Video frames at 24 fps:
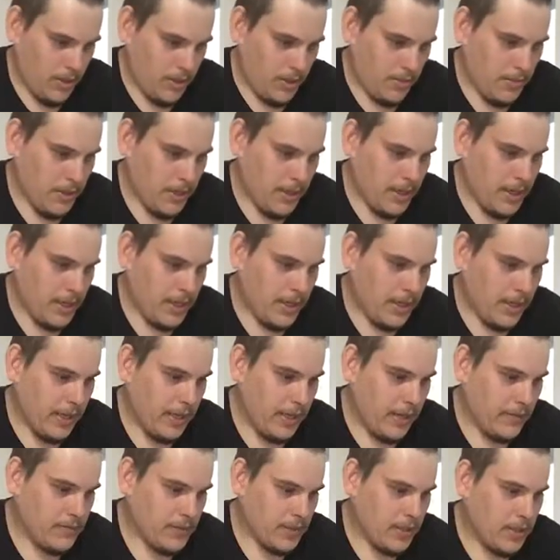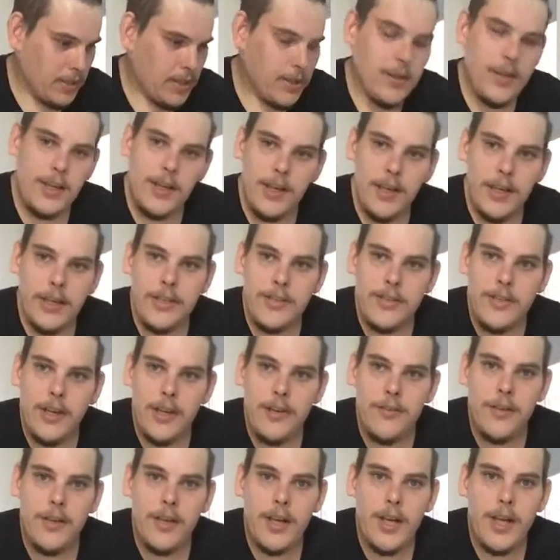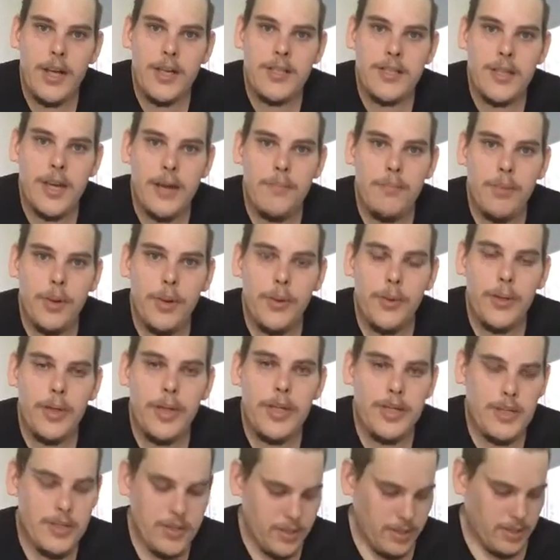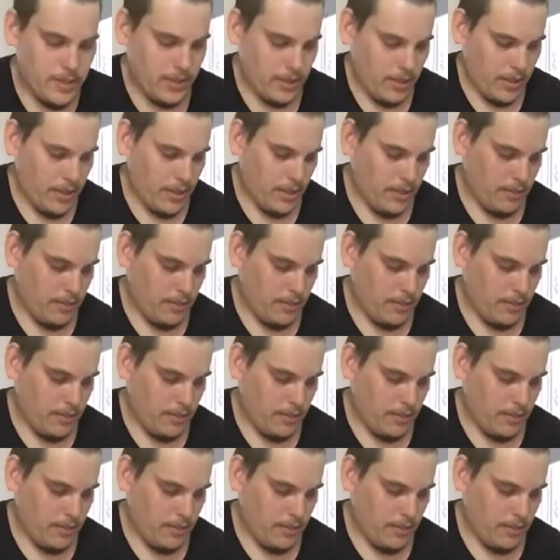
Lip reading: I've been lucky enough to collect over the last couple of weeks.